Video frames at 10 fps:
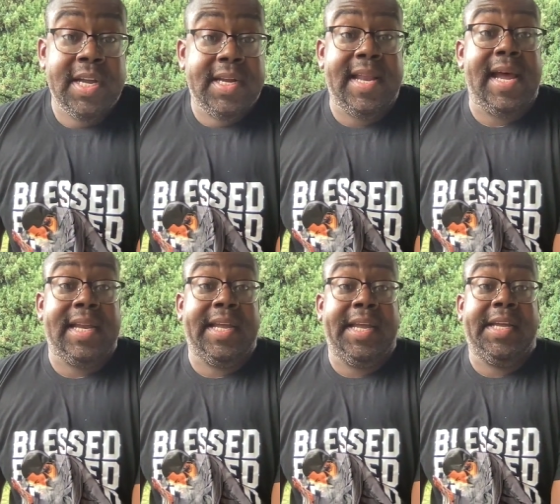
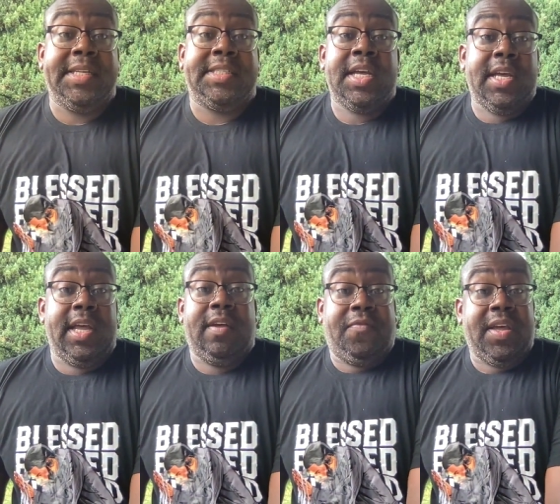that is
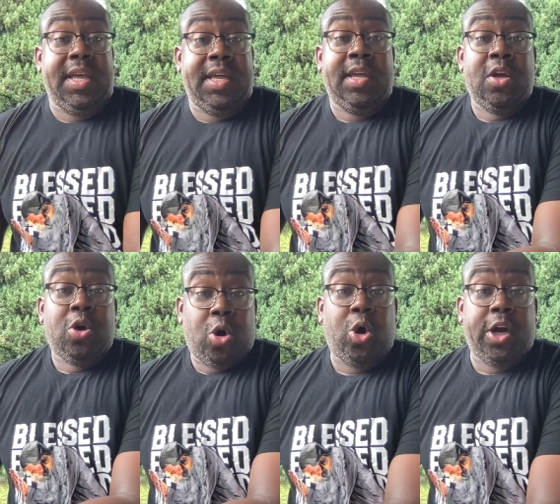if he
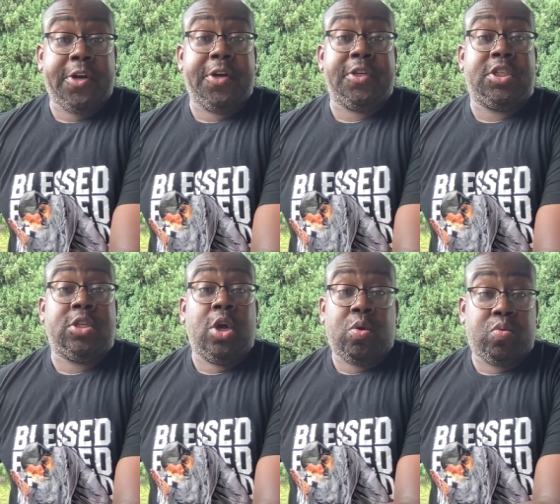orders
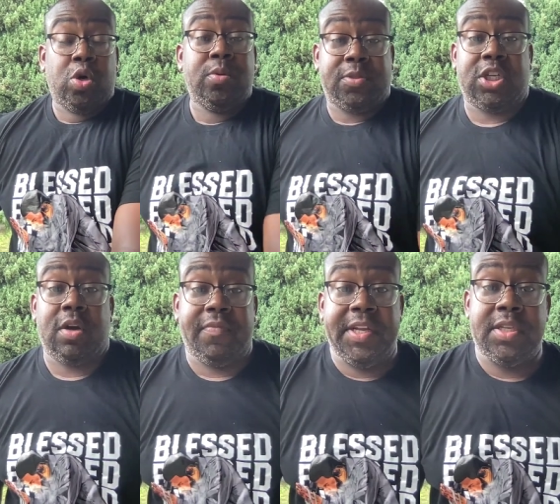room
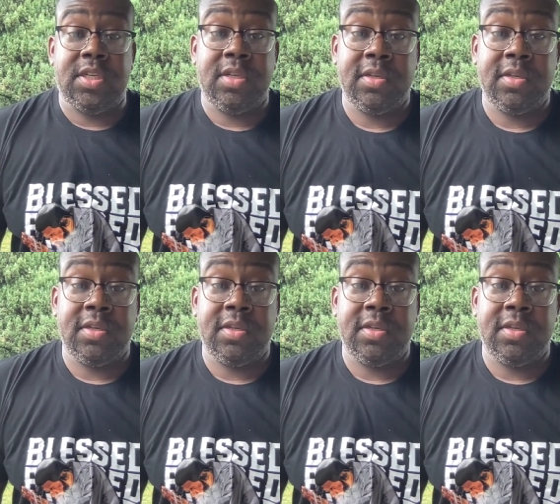service.